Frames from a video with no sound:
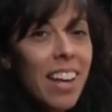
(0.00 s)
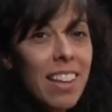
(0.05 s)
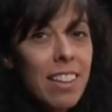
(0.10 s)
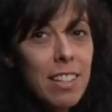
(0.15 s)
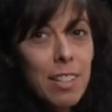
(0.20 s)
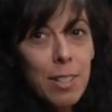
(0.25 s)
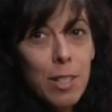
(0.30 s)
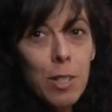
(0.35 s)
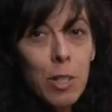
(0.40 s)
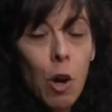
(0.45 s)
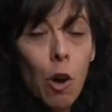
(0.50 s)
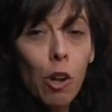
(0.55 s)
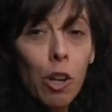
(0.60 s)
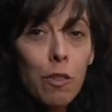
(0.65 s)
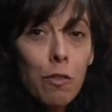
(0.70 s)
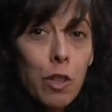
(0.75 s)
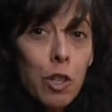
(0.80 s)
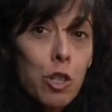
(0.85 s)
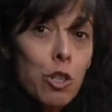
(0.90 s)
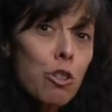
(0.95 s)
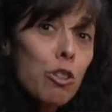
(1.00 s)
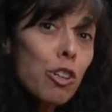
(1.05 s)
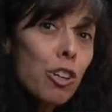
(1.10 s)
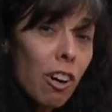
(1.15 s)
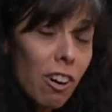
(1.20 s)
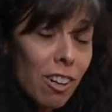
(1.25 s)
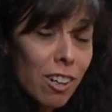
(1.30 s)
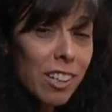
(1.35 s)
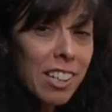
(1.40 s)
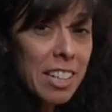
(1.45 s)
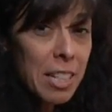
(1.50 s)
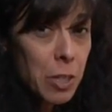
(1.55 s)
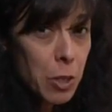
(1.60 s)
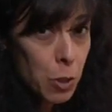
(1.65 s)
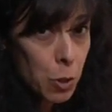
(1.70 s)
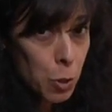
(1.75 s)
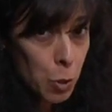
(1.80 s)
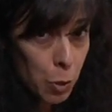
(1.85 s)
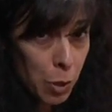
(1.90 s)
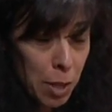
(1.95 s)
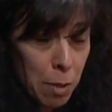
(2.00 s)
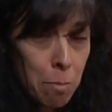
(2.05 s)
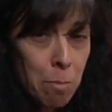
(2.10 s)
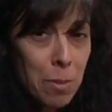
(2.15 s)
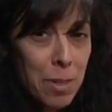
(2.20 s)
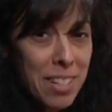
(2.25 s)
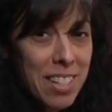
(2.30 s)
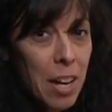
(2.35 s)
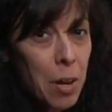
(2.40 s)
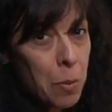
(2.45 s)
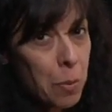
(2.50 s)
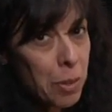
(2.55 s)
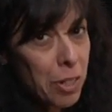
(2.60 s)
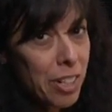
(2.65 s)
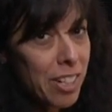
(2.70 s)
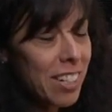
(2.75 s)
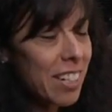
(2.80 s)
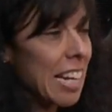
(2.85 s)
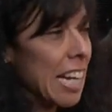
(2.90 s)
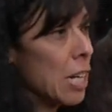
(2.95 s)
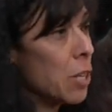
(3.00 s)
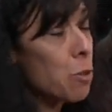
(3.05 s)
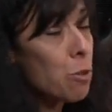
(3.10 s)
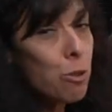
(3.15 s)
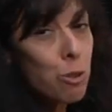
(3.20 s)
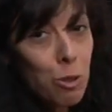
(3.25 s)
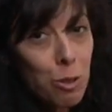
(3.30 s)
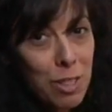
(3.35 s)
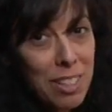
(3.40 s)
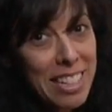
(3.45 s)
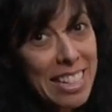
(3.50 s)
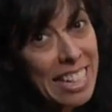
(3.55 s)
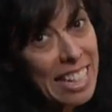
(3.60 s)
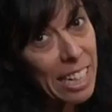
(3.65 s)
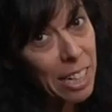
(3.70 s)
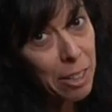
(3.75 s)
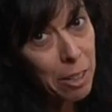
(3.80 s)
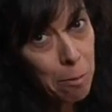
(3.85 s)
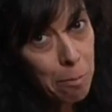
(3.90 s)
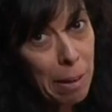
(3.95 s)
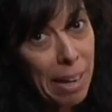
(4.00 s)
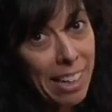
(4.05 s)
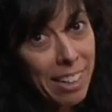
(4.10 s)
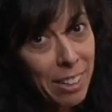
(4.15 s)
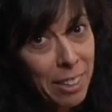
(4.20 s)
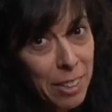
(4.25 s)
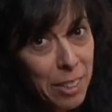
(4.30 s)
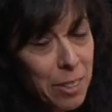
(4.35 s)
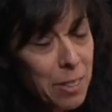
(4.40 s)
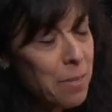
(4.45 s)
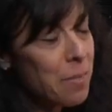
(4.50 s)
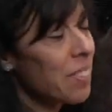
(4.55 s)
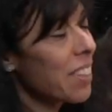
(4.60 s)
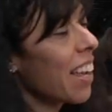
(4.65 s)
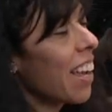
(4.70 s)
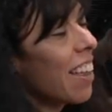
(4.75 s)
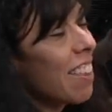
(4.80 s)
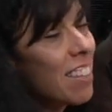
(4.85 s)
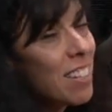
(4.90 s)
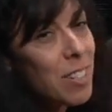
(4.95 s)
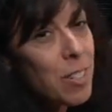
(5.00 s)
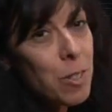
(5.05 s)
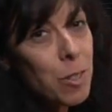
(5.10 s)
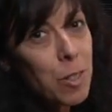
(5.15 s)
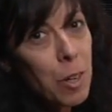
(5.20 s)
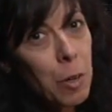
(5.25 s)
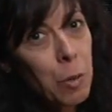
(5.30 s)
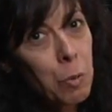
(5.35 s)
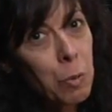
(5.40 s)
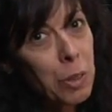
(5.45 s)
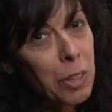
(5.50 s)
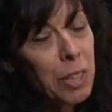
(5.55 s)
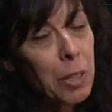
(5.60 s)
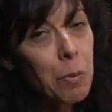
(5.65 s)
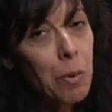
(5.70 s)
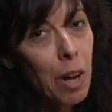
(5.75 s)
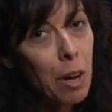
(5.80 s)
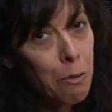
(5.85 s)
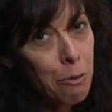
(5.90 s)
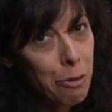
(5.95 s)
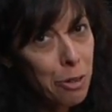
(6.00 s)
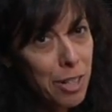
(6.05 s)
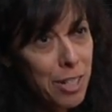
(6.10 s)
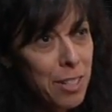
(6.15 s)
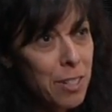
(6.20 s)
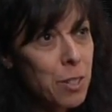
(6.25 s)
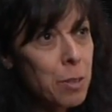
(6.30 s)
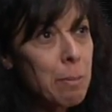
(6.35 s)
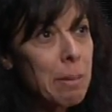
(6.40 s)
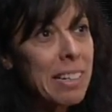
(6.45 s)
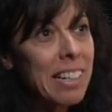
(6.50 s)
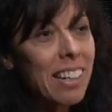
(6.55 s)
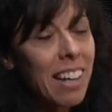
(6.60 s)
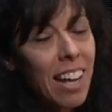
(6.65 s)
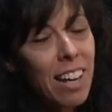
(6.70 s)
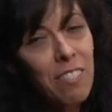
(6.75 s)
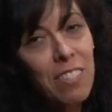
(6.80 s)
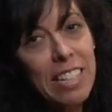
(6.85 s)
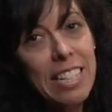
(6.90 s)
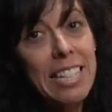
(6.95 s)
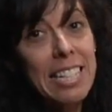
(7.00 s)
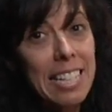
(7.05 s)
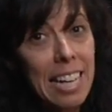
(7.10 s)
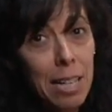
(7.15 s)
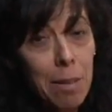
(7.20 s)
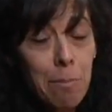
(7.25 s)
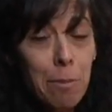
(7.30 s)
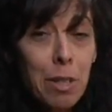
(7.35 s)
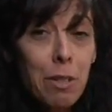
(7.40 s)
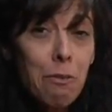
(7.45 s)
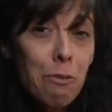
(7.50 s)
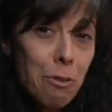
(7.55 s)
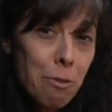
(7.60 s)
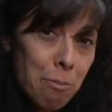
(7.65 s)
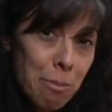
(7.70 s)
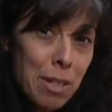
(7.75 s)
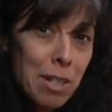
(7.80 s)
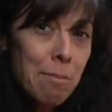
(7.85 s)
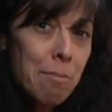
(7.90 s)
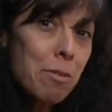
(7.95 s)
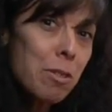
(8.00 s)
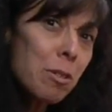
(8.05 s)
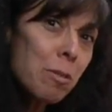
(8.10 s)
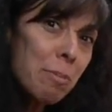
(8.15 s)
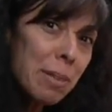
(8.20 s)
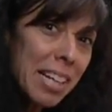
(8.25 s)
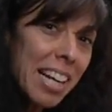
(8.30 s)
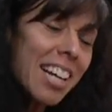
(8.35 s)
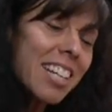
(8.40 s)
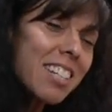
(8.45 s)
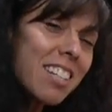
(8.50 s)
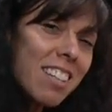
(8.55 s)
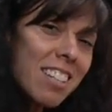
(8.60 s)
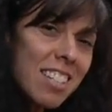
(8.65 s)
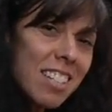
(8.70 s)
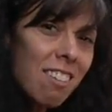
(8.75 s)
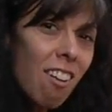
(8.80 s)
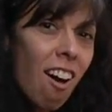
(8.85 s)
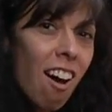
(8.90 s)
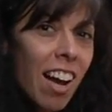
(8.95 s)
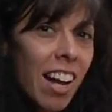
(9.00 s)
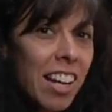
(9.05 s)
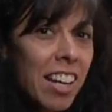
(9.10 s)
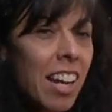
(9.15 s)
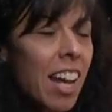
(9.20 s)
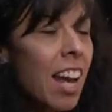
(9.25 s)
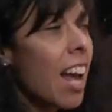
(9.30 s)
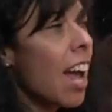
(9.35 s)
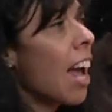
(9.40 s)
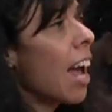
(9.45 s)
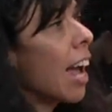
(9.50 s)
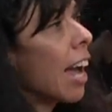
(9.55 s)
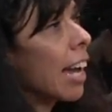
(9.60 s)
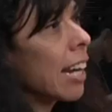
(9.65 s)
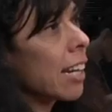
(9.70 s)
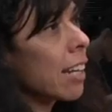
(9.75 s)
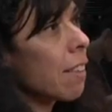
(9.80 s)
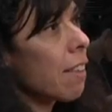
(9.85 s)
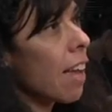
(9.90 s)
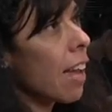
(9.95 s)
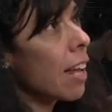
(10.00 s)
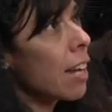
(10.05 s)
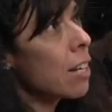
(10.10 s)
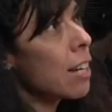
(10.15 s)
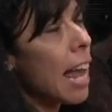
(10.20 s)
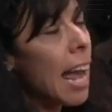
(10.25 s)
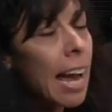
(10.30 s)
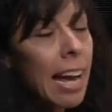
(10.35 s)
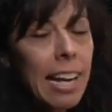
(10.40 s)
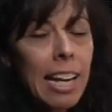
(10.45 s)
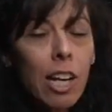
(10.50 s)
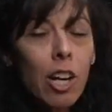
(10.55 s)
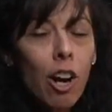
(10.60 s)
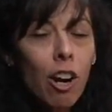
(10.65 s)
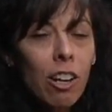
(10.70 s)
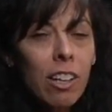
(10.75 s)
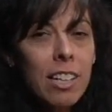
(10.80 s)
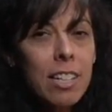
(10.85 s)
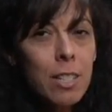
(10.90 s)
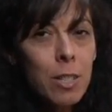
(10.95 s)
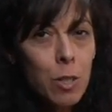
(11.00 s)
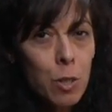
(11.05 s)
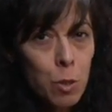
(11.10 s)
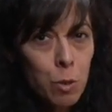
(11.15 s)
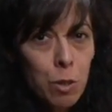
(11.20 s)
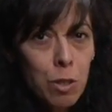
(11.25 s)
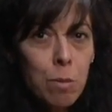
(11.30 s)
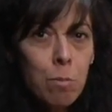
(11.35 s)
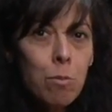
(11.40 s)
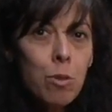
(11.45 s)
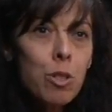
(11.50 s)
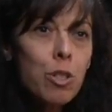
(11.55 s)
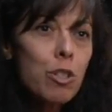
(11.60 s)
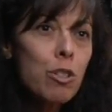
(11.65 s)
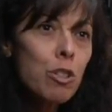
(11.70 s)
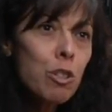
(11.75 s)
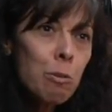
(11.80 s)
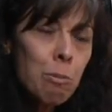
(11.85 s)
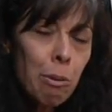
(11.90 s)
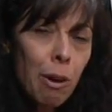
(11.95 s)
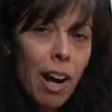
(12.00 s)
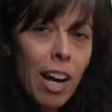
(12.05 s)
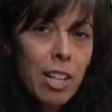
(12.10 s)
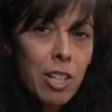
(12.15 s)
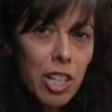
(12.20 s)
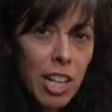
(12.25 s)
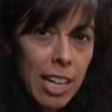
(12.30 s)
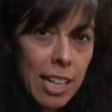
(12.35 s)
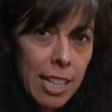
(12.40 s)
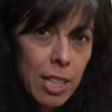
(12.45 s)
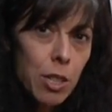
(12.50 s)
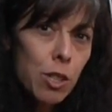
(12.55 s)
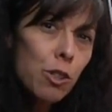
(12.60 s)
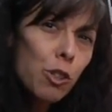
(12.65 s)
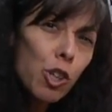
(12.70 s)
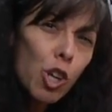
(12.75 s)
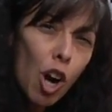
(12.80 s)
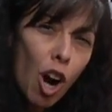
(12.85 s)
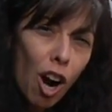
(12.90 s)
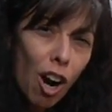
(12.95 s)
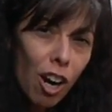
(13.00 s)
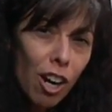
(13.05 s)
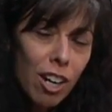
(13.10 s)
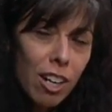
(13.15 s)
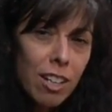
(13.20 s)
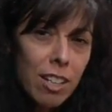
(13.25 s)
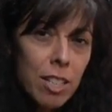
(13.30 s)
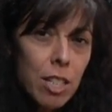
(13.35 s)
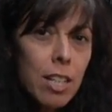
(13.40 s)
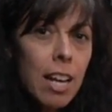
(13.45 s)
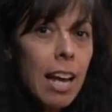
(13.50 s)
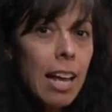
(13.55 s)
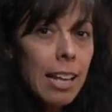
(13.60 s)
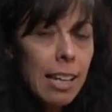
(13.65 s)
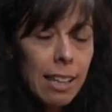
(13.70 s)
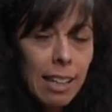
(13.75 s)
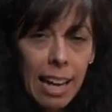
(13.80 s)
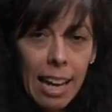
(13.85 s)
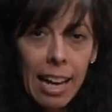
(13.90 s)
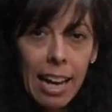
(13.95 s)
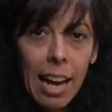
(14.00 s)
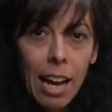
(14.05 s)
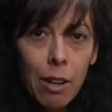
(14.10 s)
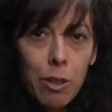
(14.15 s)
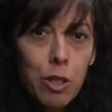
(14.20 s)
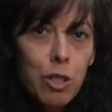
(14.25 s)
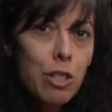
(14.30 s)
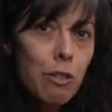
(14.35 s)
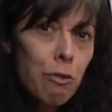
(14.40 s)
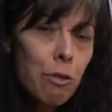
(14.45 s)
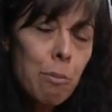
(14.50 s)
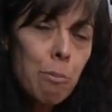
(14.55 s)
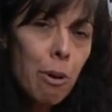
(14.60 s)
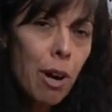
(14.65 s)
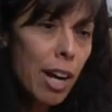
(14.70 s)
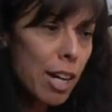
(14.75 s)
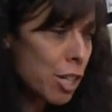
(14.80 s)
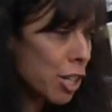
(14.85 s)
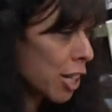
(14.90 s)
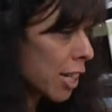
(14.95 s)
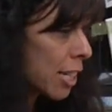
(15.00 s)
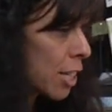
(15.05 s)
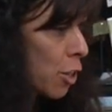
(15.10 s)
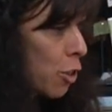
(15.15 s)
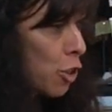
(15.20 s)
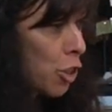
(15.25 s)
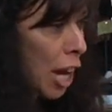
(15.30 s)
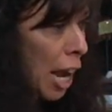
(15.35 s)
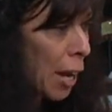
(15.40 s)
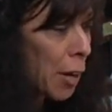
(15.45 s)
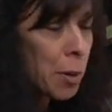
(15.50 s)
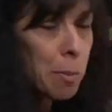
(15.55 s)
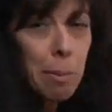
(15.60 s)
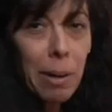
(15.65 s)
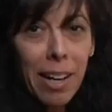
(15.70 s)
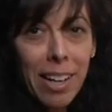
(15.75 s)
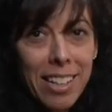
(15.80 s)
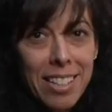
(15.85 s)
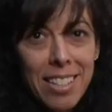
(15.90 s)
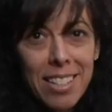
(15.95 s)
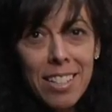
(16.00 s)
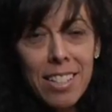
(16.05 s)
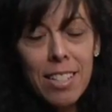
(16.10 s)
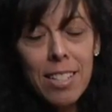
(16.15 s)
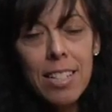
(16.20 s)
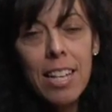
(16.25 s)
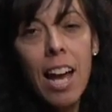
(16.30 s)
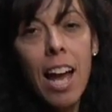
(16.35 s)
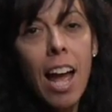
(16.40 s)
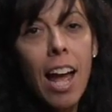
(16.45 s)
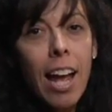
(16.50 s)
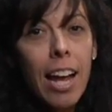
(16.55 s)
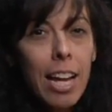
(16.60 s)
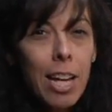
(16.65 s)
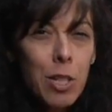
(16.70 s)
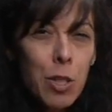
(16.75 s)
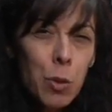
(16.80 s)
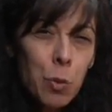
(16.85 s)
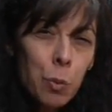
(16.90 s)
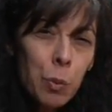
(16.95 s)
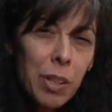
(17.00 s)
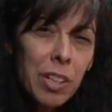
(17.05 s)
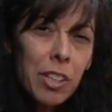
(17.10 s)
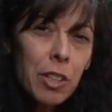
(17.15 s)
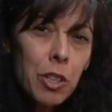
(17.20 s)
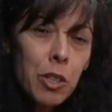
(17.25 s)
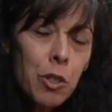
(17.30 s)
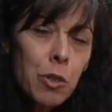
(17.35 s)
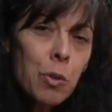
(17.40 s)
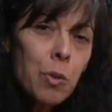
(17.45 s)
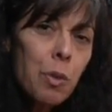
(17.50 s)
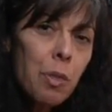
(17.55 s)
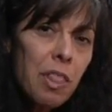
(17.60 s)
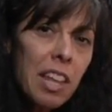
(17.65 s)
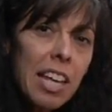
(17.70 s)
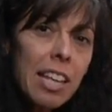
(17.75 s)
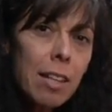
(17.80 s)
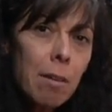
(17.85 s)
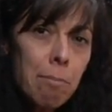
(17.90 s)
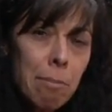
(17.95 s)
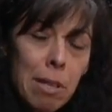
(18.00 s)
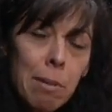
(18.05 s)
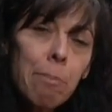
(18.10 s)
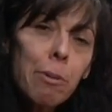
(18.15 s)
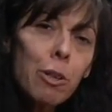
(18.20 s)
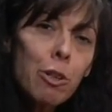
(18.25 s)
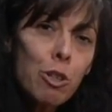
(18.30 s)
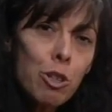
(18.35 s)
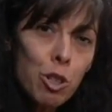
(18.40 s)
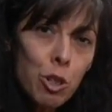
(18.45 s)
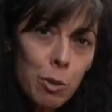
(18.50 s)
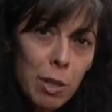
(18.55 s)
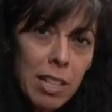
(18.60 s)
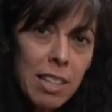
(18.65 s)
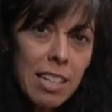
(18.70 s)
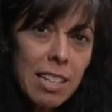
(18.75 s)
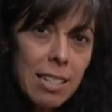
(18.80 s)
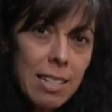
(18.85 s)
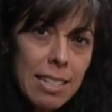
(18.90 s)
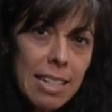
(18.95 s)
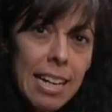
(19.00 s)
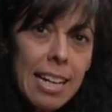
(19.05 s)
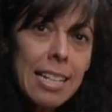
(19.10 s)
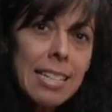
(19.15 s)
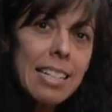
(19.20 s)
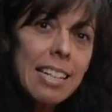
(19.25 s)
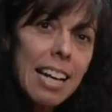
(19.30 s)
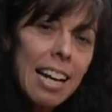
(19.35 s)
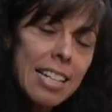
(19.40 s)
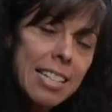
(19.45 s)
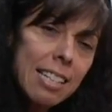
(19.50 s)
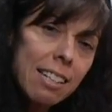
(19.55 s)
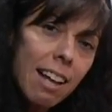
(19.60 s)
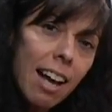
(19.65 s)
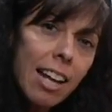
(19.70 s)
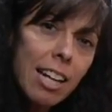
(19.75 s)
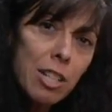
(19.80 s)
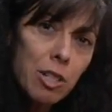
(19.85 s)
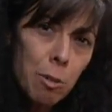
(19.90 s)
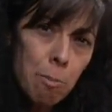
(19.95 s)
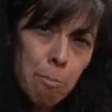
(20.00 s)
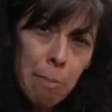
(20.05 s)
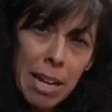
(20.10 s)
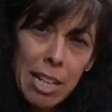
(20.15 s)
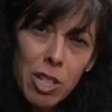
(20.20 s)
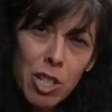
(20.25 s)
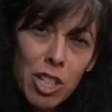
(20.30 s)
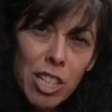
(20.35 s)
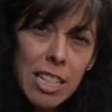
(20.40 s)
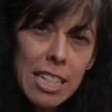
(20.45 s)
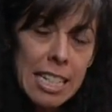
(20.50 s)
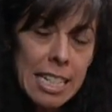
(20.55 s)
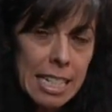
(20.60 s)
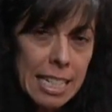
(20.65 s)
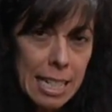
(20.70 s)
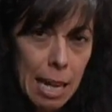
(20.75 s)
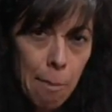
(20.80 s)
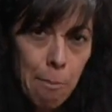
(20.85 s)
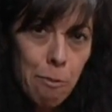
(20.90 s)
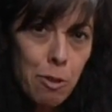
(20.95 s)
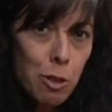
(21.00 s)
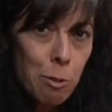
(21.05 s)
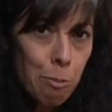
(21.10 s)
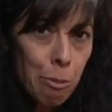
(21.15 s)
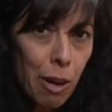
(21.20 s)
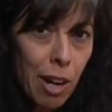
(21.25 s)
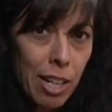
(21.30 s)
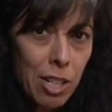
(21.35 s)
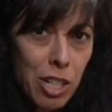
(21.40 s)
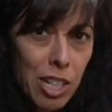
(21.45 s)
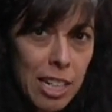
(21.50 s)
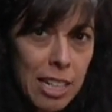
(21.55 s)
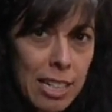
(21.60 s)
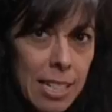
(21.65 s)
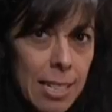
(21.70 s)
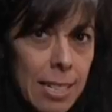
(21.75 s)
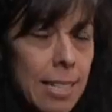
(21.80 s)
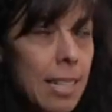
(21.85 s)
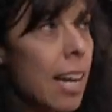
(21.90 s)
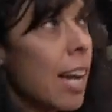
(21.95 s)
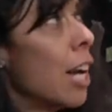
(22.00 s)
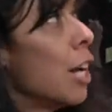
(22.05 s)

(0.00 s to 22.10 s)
This is all of the new garlands and trims that we're introducing here at Petaloo. This has done really well for us. There's been a lot of excitement from people because of this line. And adding garlands and trims to new projects, little cards, layouts, different projects, shadow boxes, is a real new thing that people are doing these days. It adds a lot of dimension and depth to projects.